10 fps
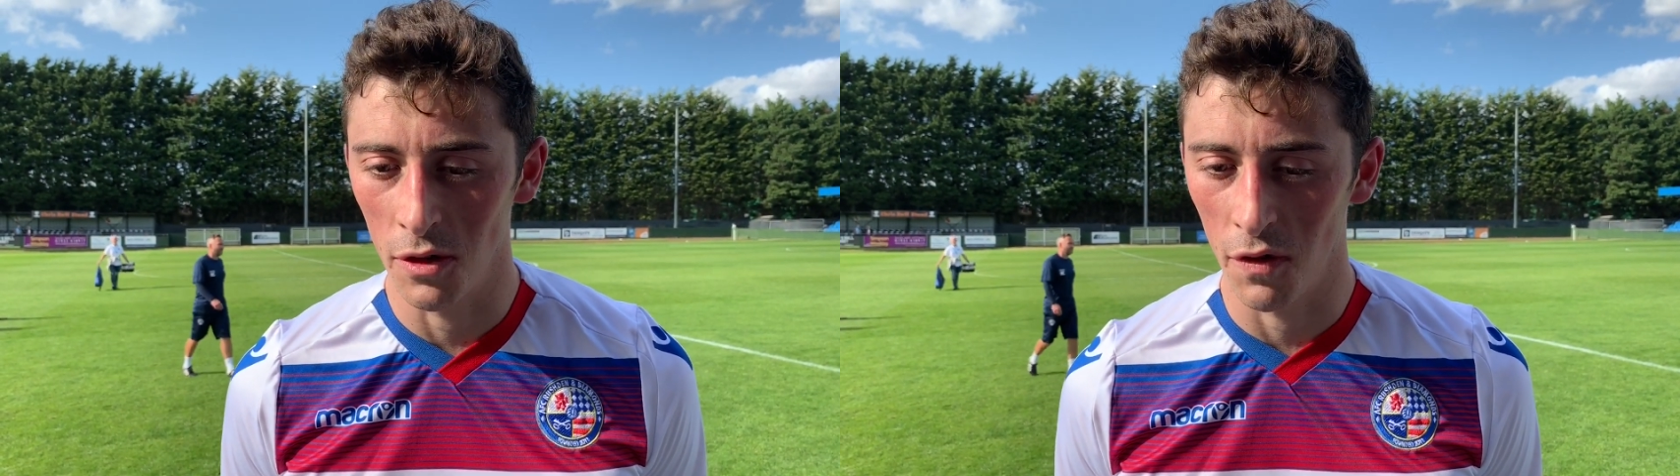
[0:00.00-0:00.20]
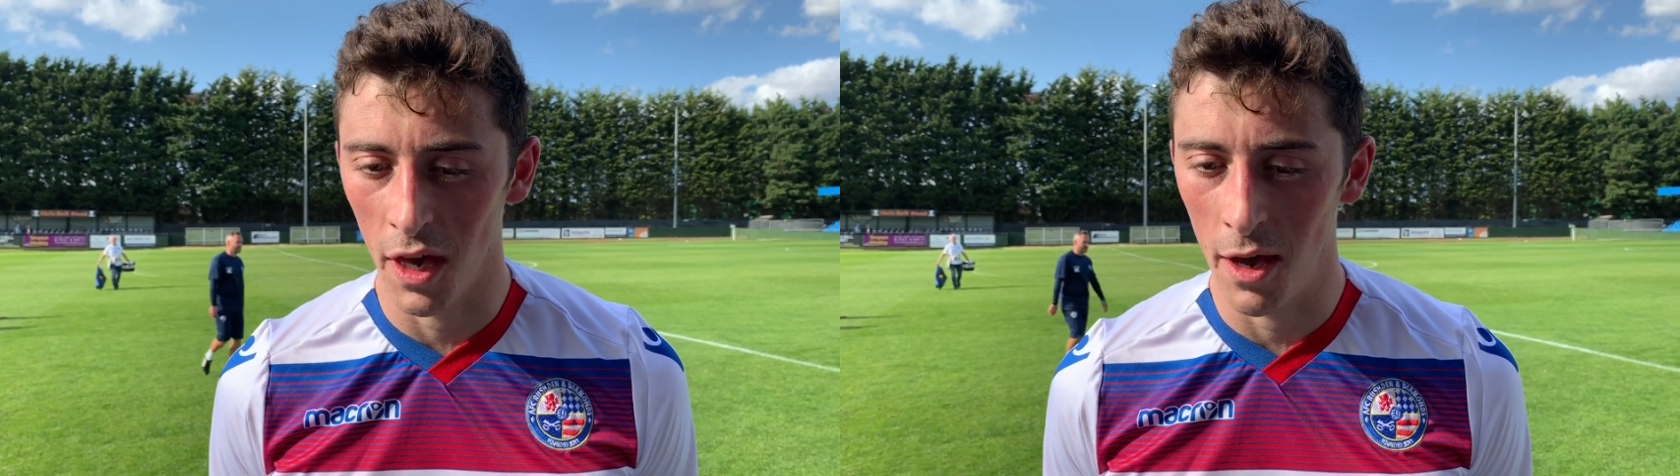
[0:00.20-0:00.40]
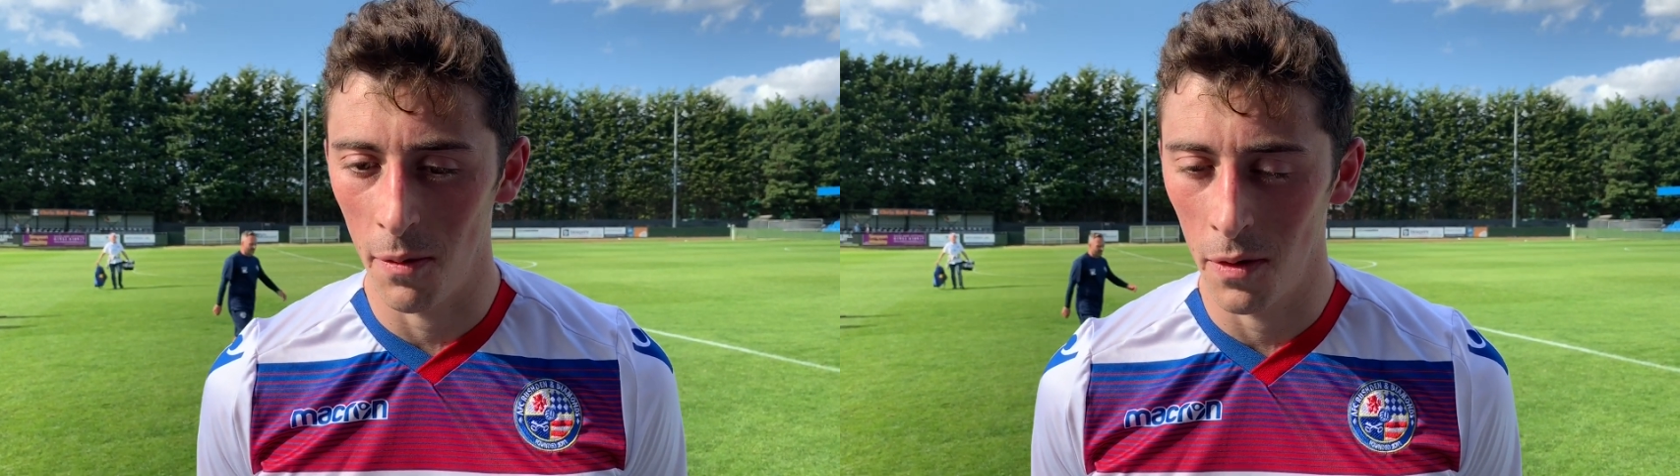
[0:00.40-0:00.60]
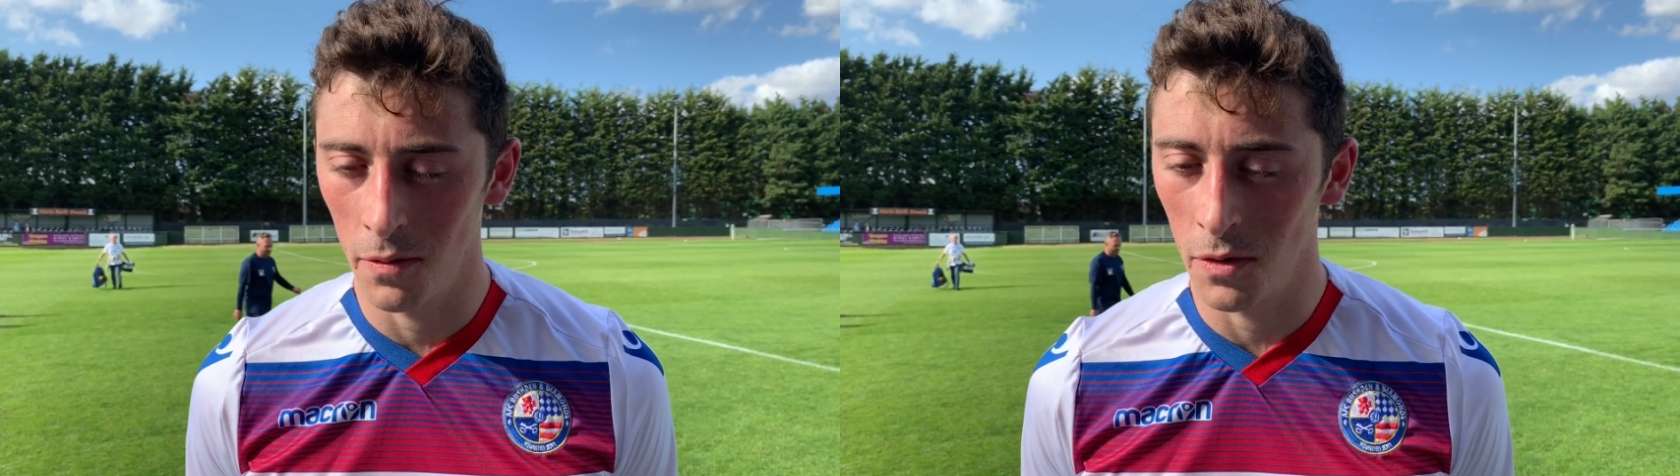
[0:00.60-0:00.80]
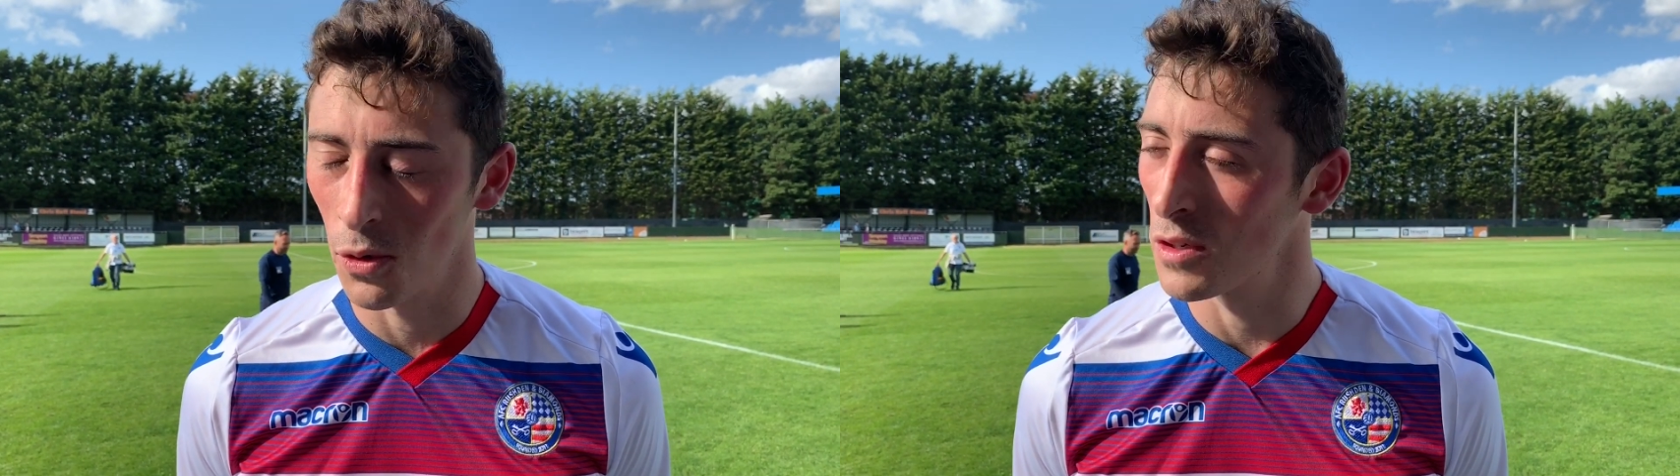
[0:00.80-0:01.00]
to forget
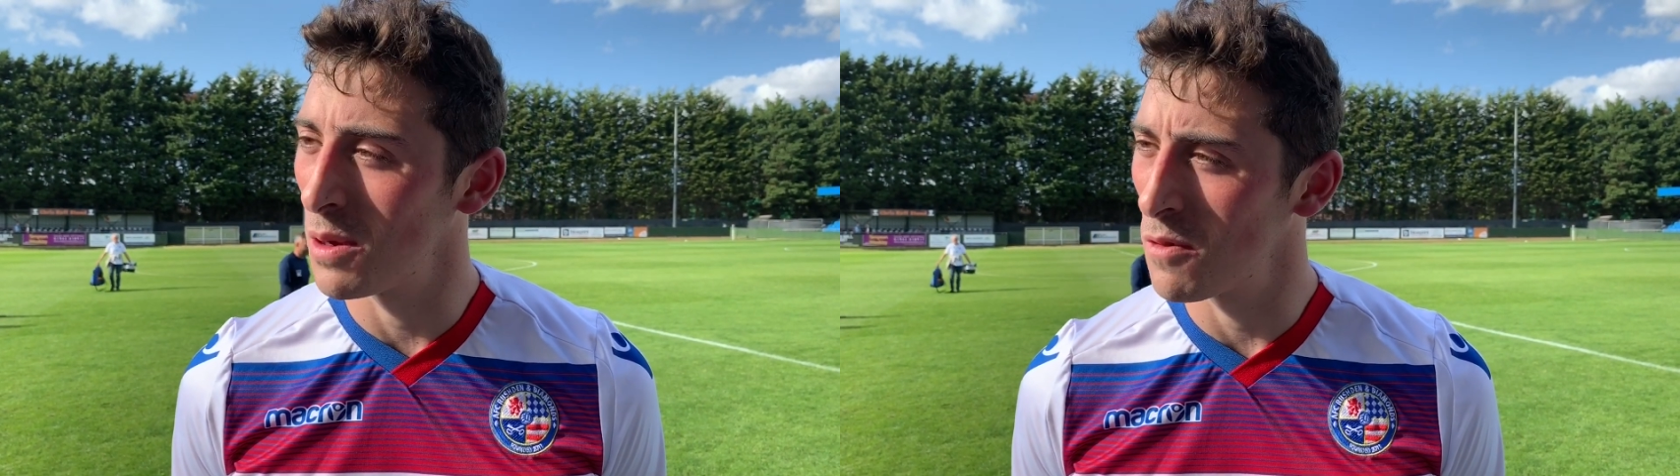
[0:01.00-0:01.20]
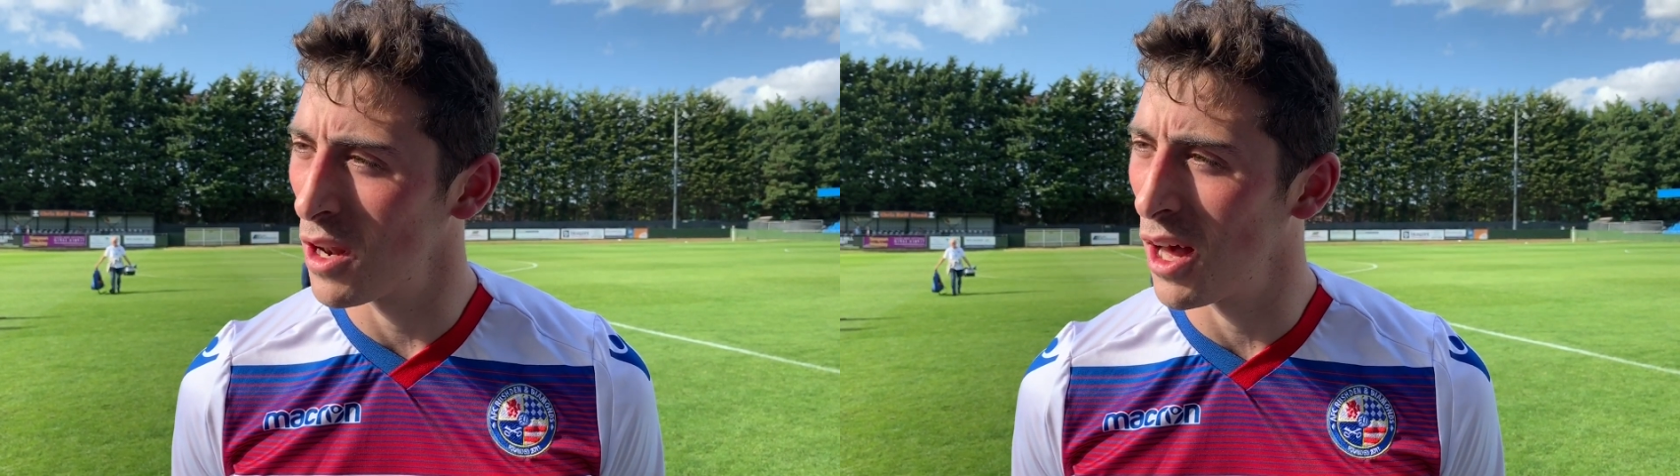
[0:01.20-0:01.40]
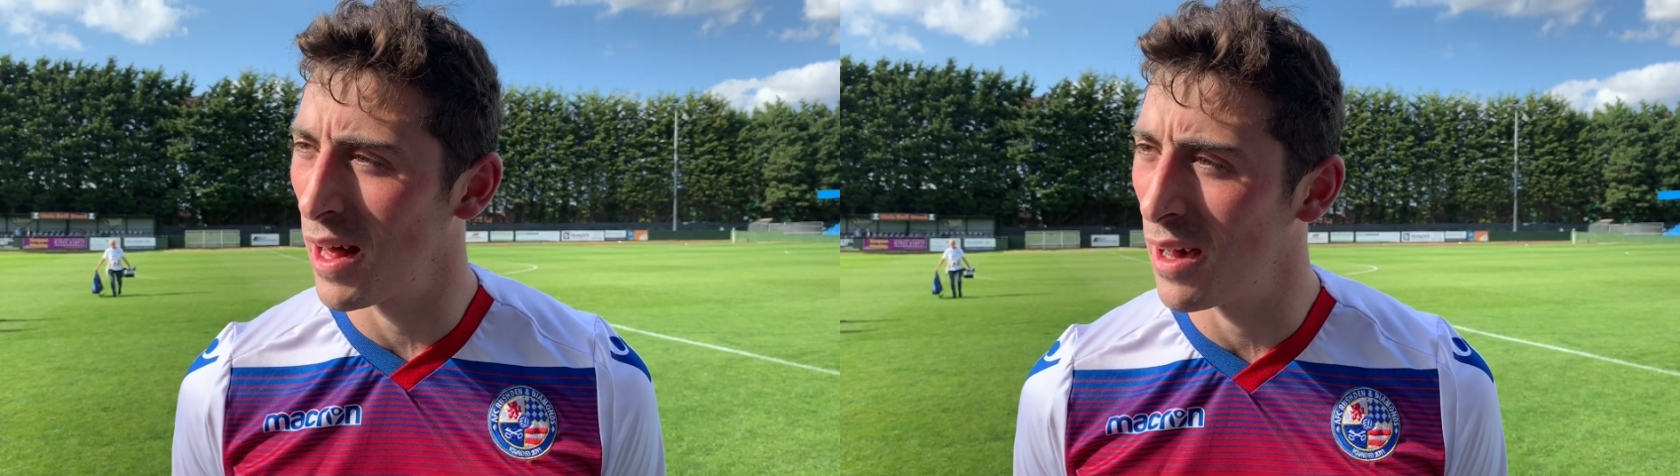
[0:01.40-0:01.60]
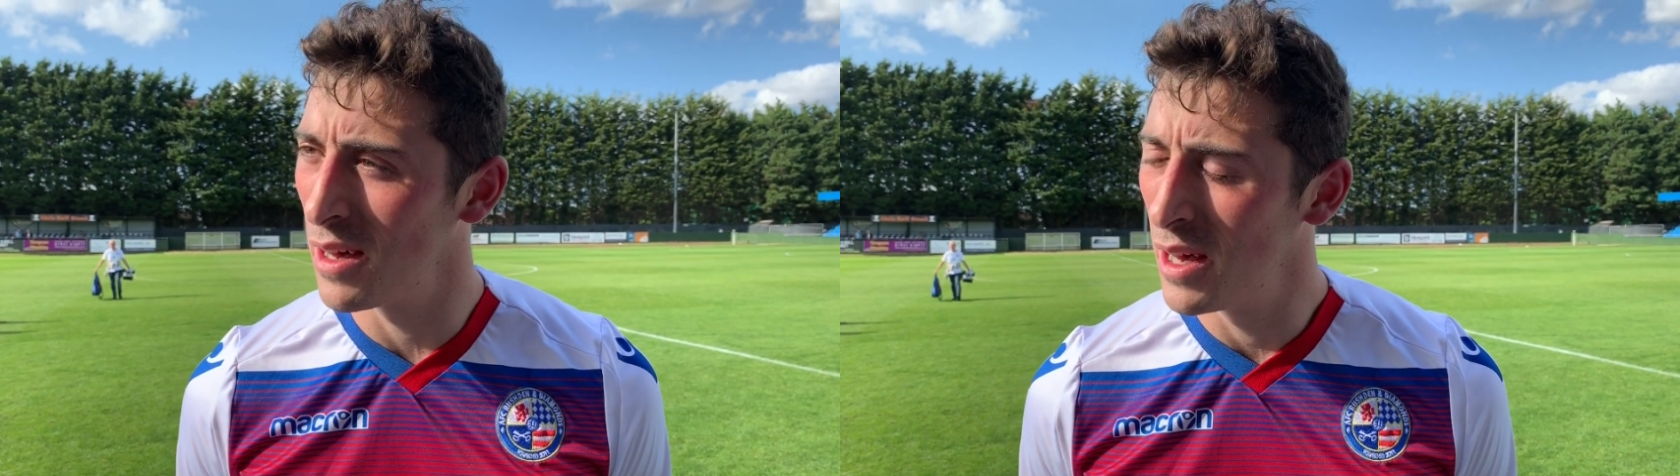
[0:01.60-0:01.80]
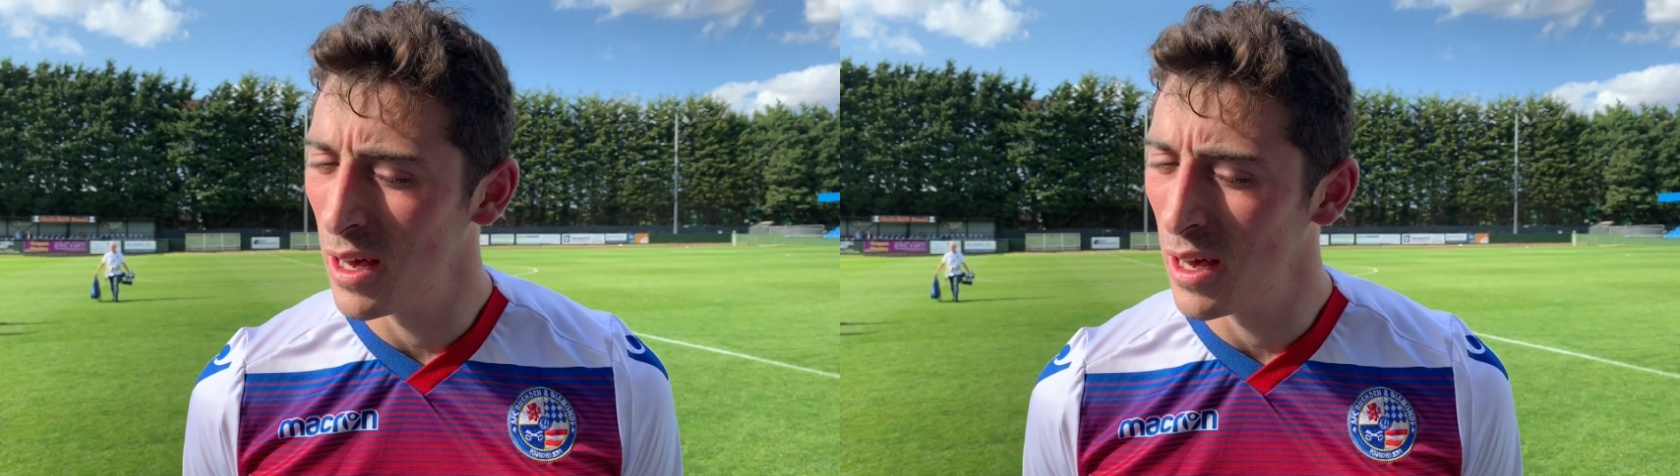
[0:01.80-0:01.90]
sort of something like that.